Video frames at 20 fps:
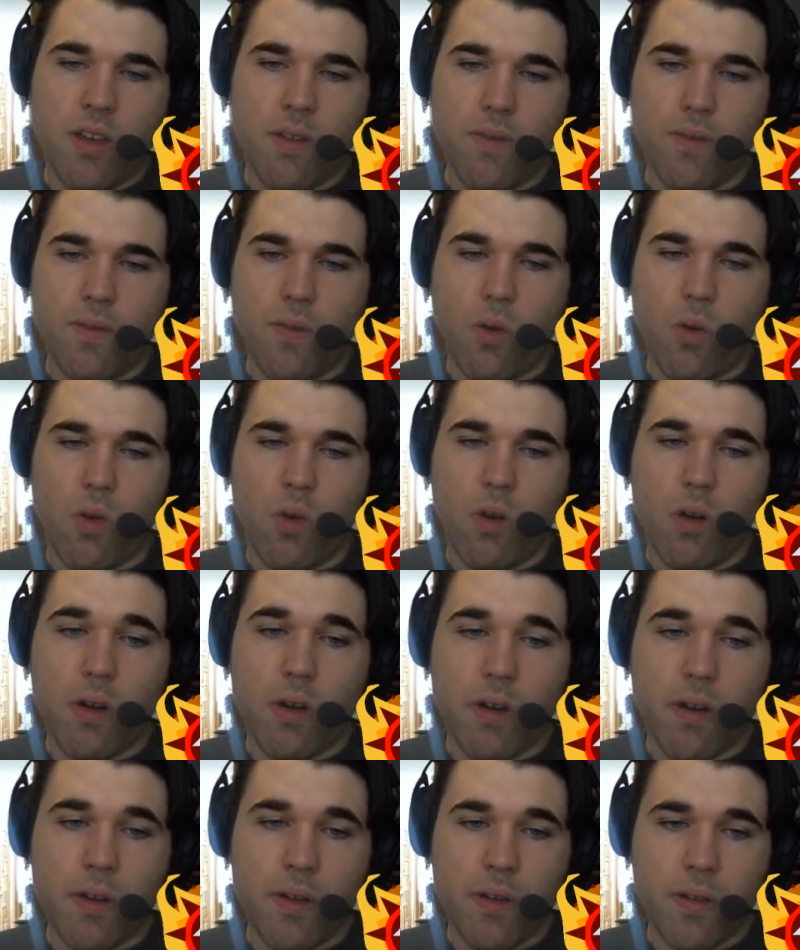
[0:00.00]

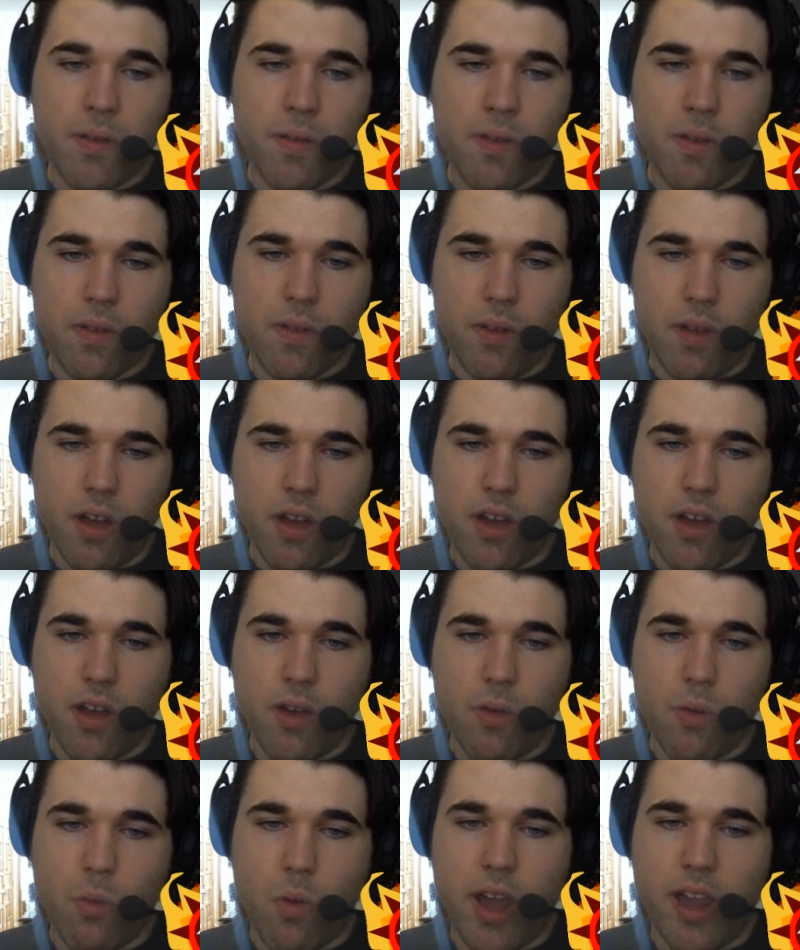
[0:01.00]
for
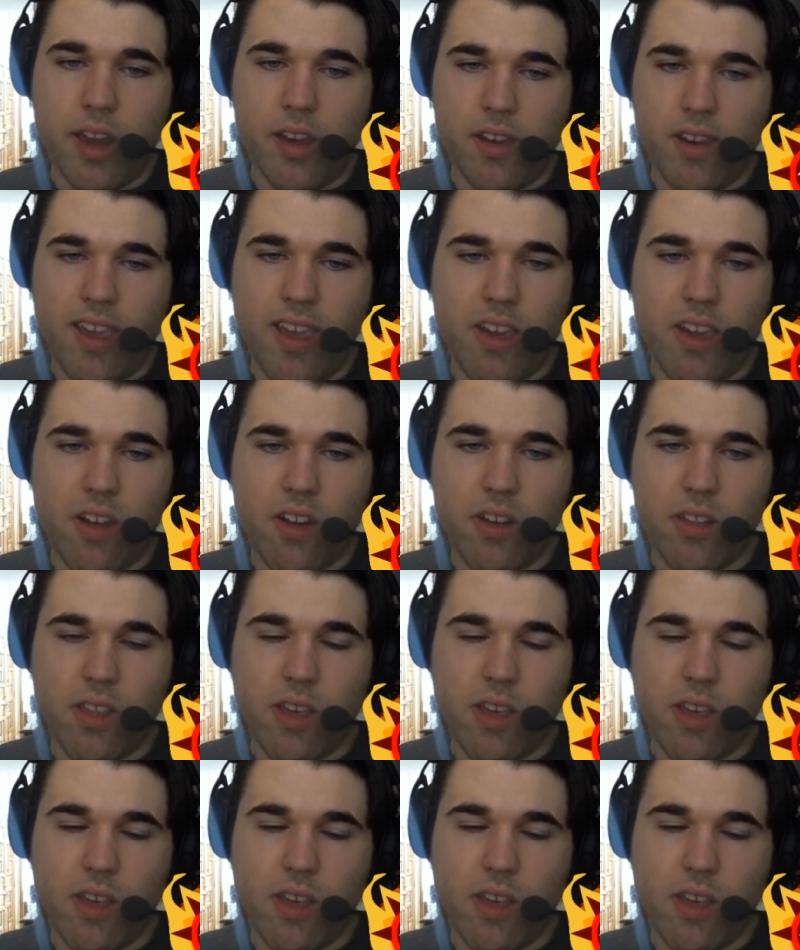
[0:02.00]
white here.